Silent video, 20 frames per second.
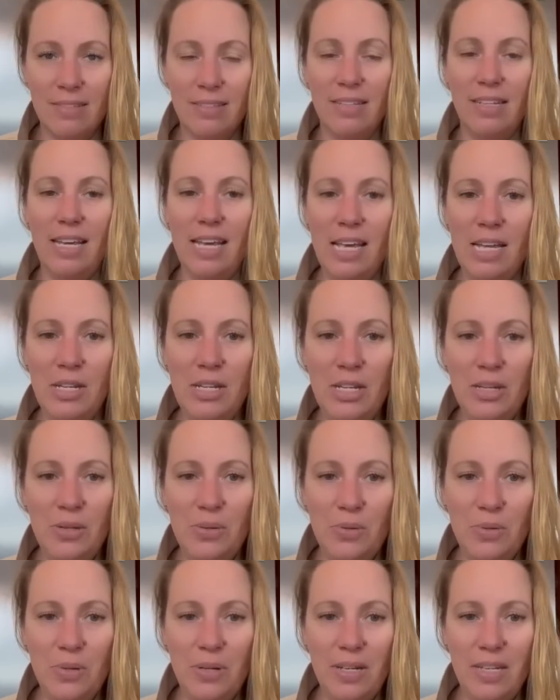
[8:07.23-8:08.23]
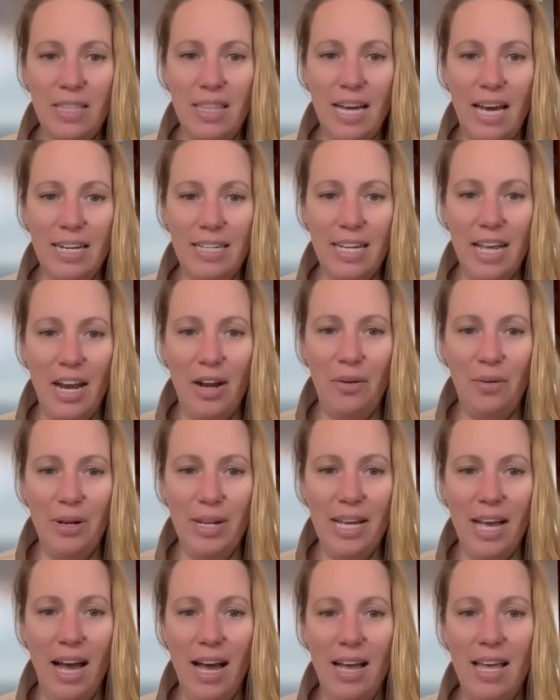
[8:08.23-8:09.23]
into that
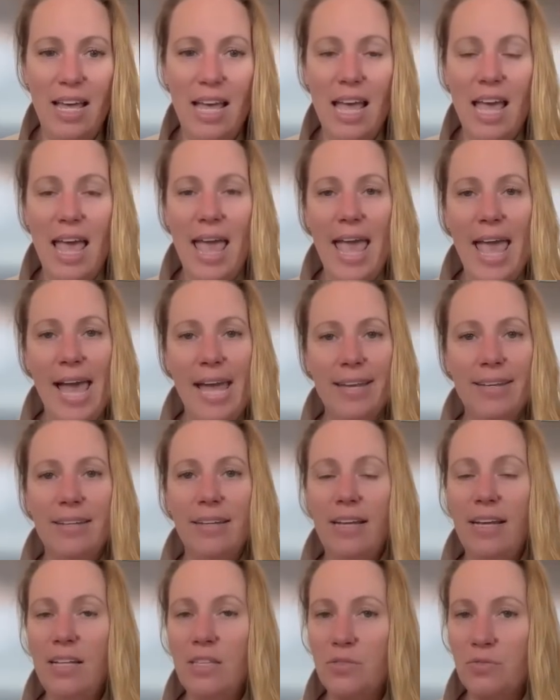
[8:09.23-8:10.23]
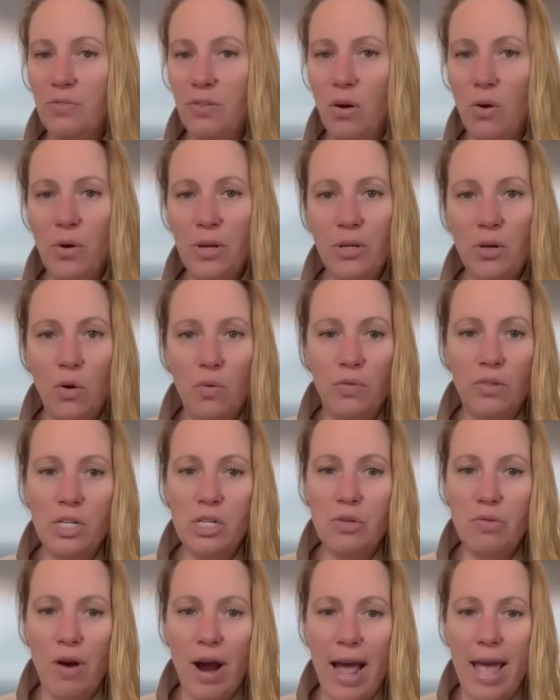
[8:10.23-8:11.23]
area, and it's flowing over
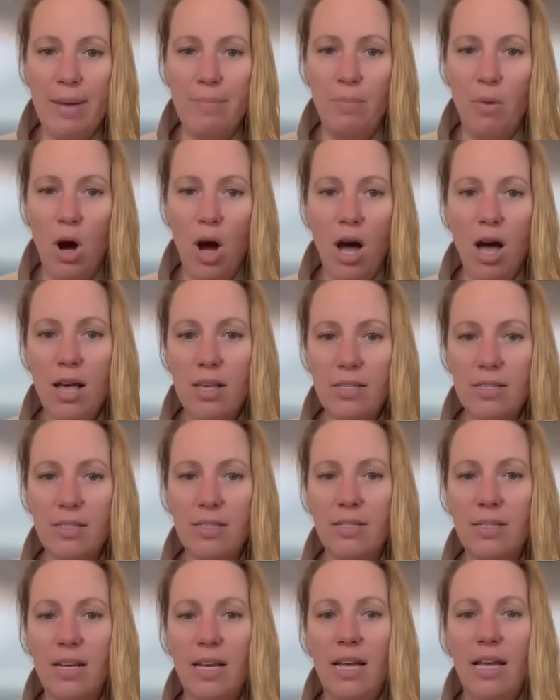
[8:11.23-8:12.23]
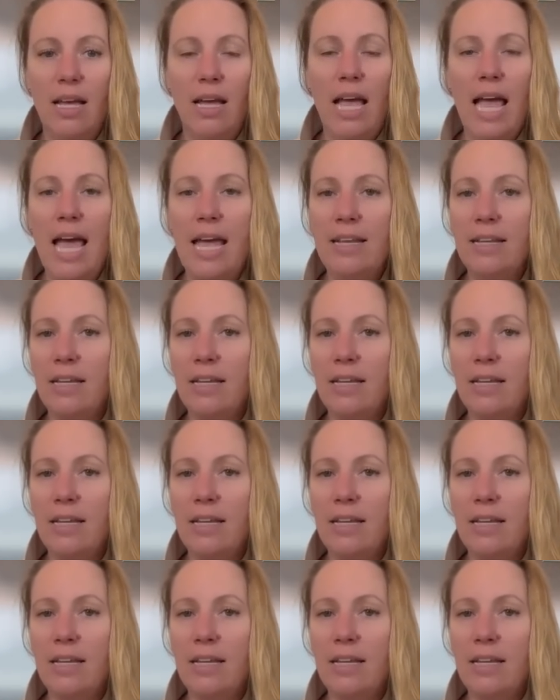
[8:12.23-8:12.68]
dry moss and